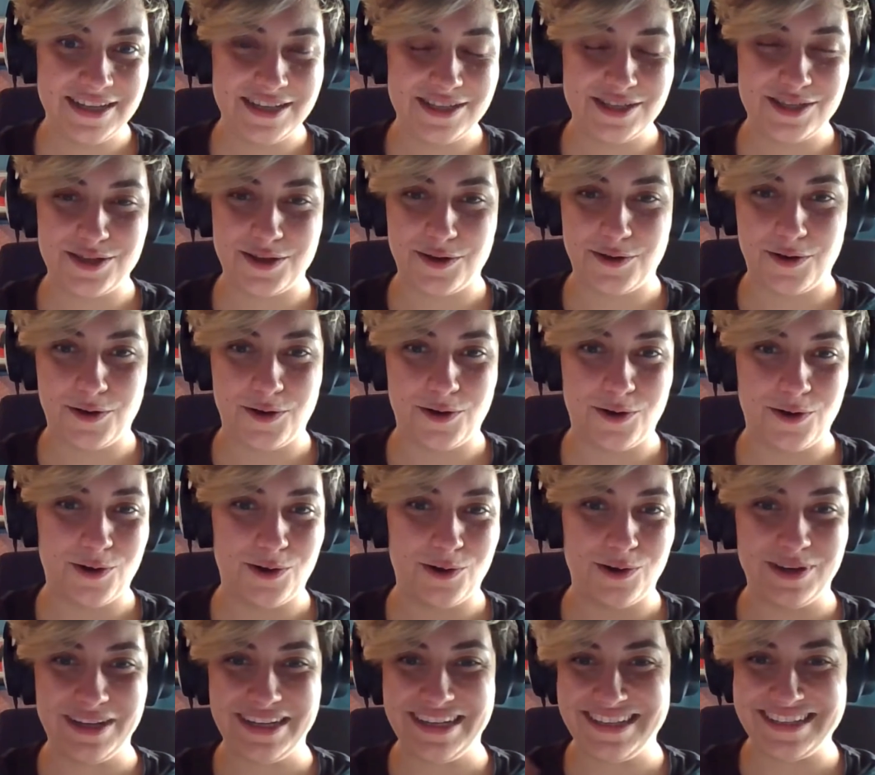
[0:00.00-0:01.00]

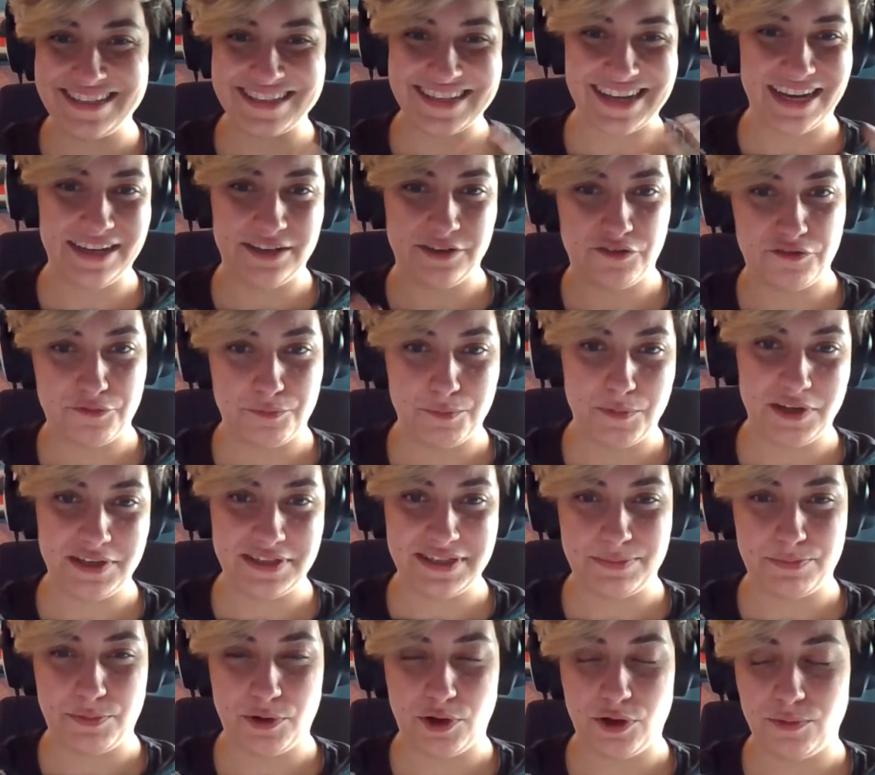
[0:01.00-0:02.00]
So it's kind of
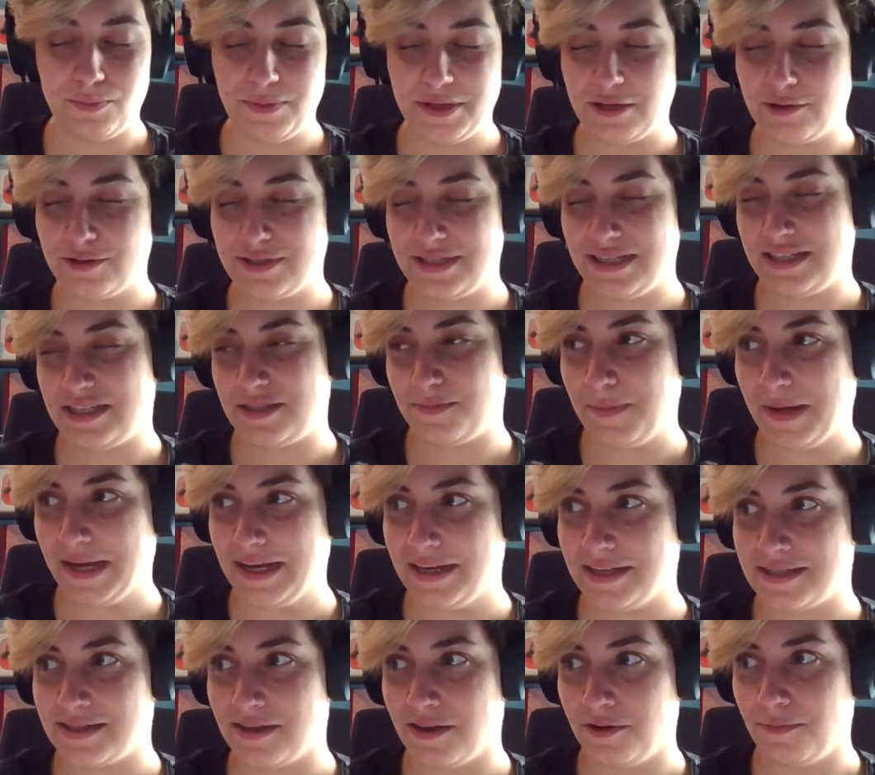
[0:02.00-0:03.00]
multiple because it's
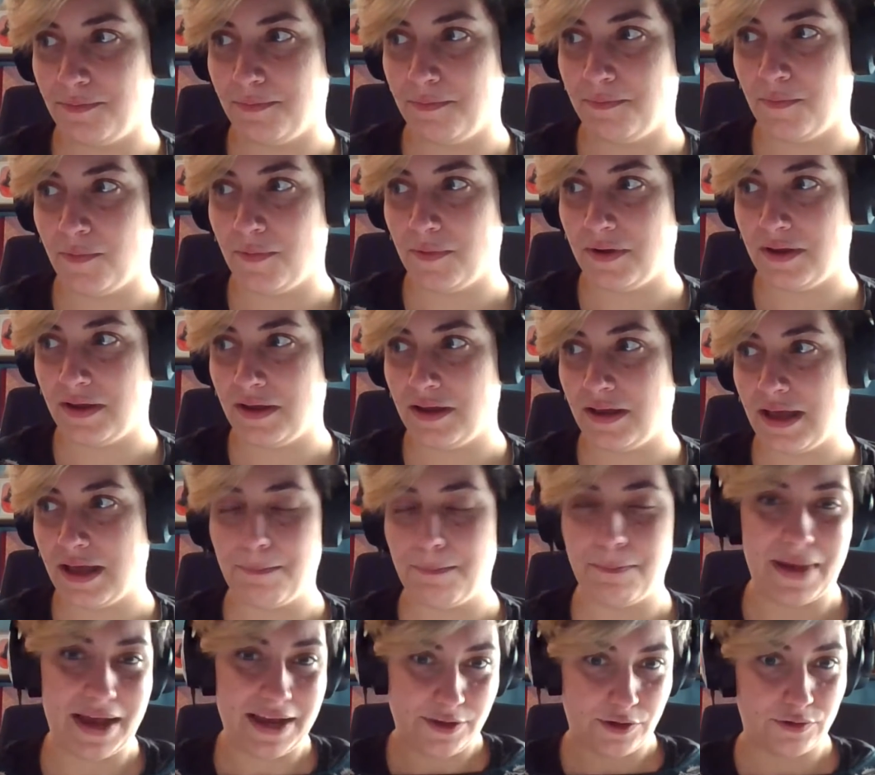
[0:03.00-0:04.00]
based on
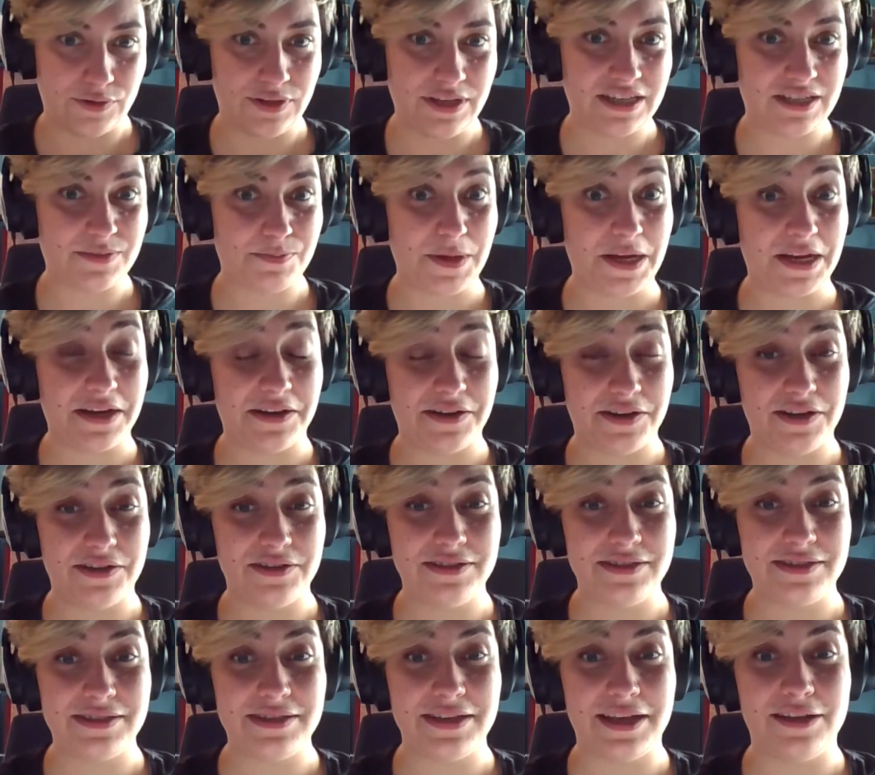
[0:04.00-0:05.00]
my own
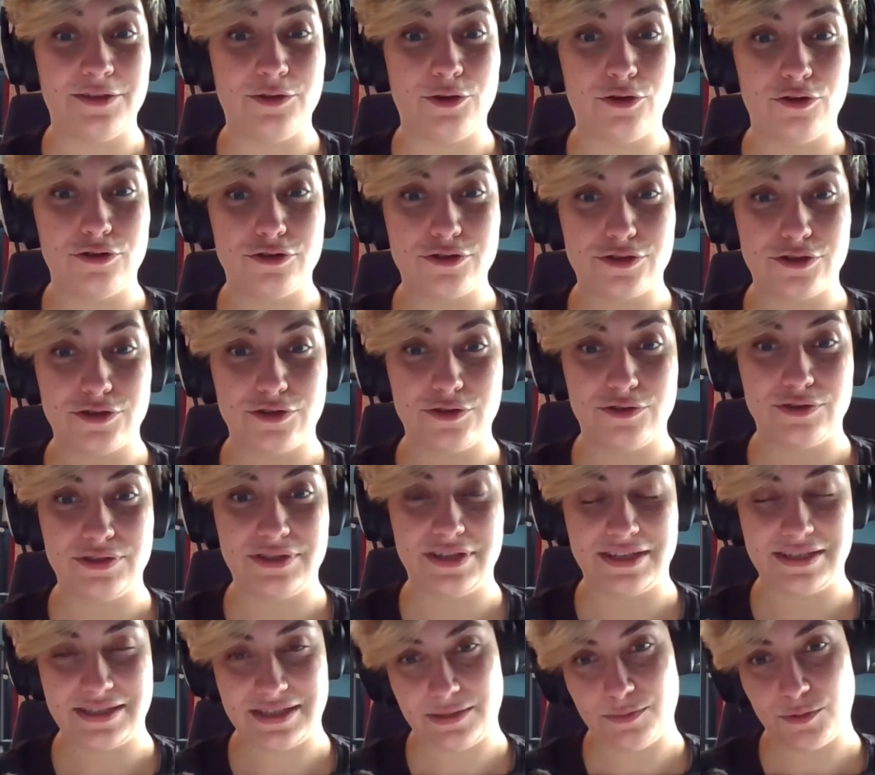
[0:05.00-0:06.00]
experience and
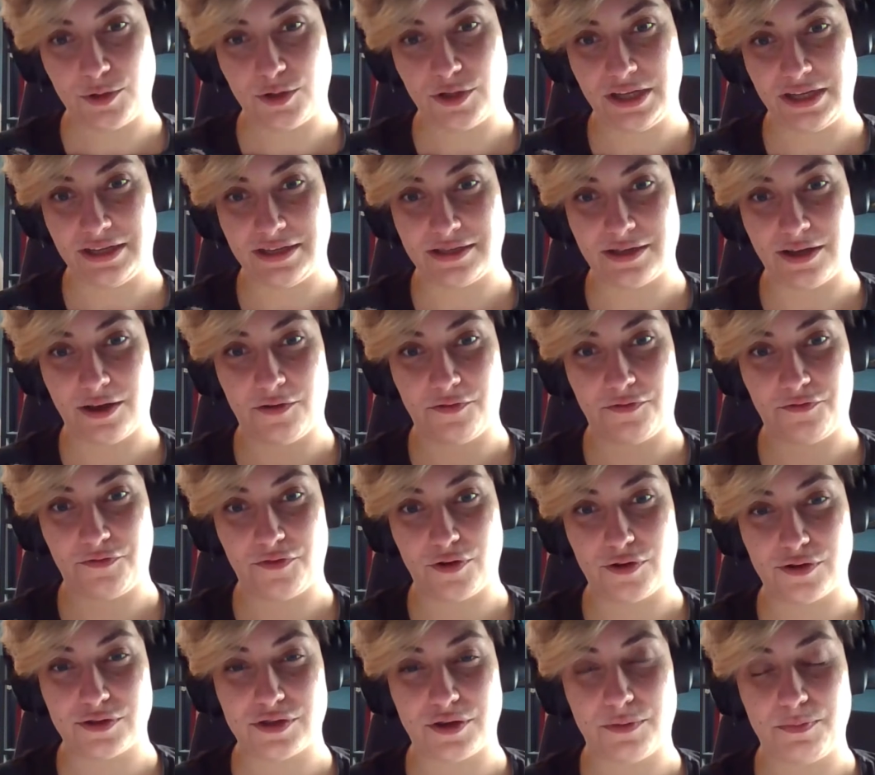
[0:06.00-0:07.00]
also testimonies of
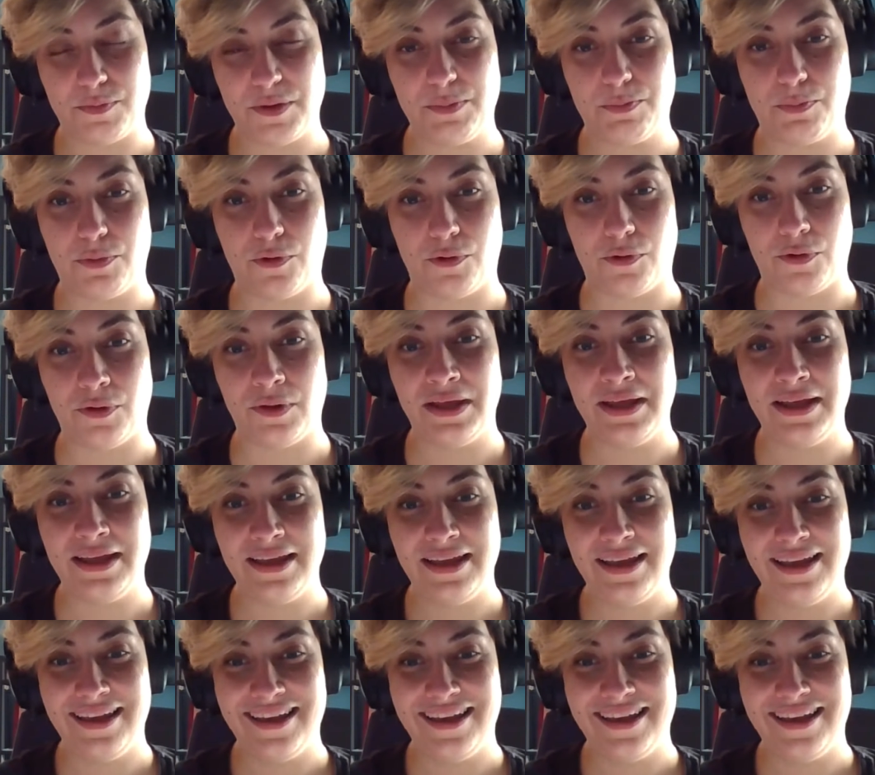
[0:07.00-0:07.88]
other people